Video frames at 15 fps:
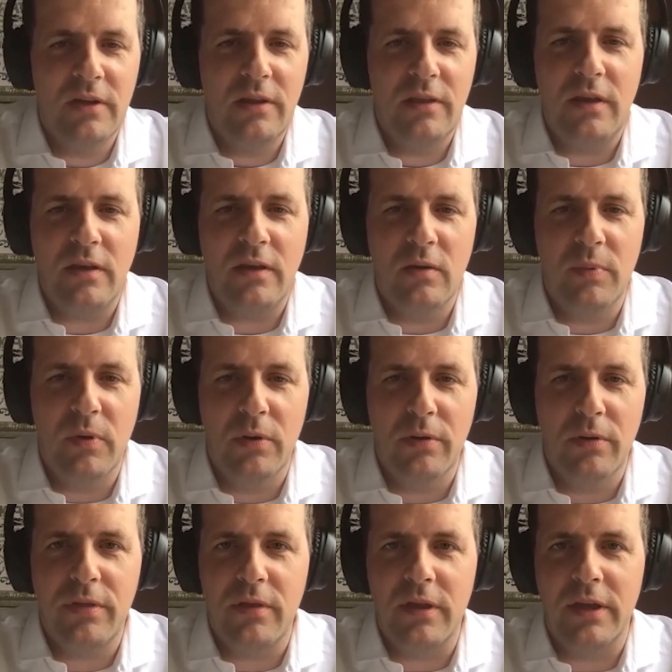Thank you
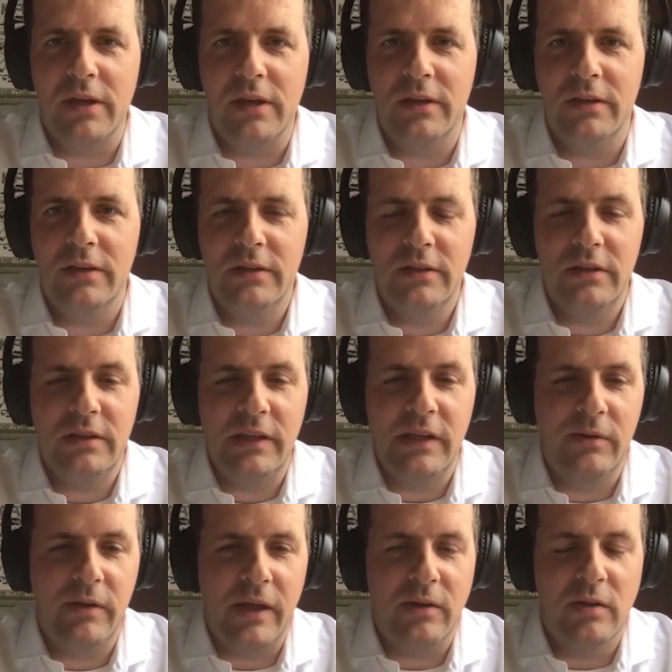both,
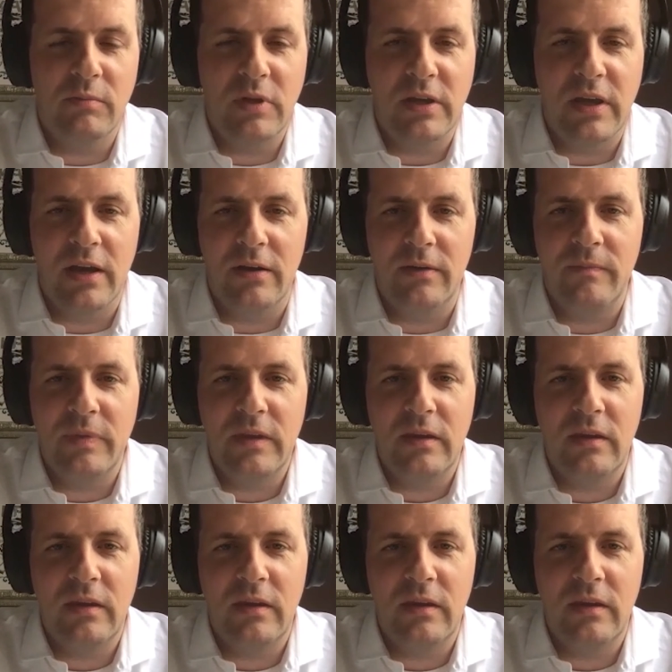Leonardo and Miguel.